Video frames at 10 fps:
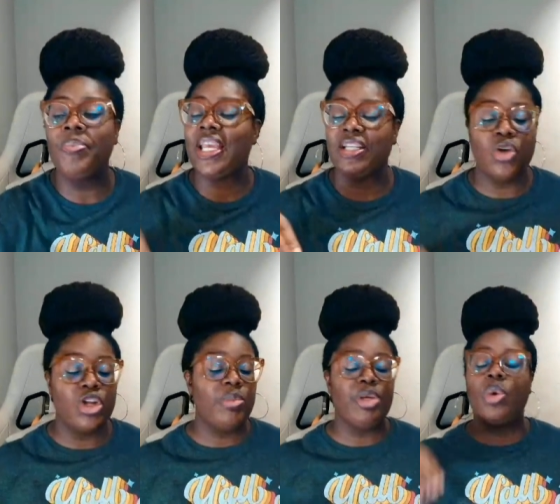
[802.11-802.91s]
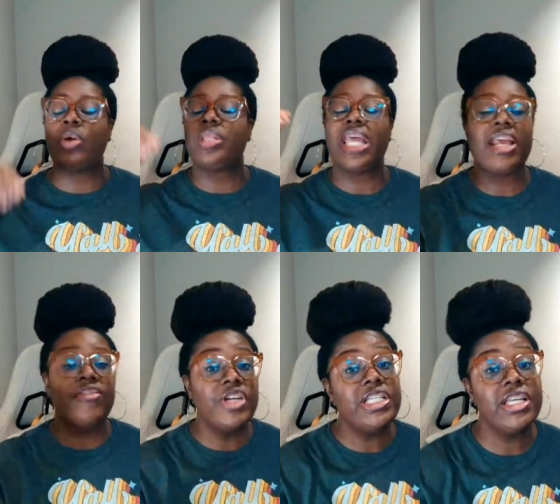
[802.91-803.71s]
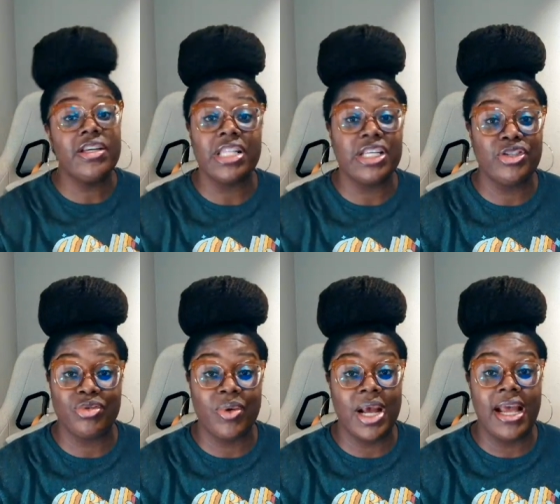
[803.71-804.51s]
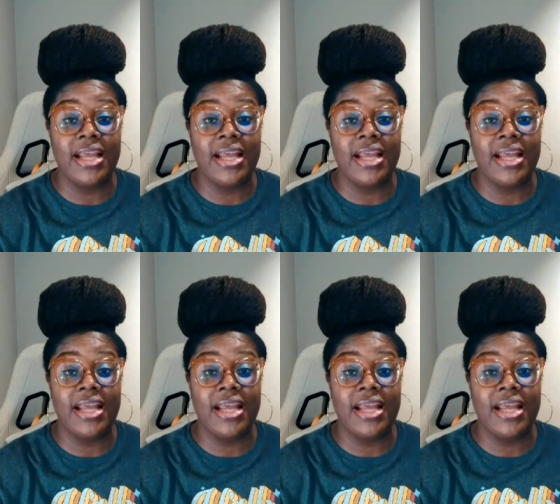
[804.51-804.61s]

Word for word: It's going to be worth every tear that you cry.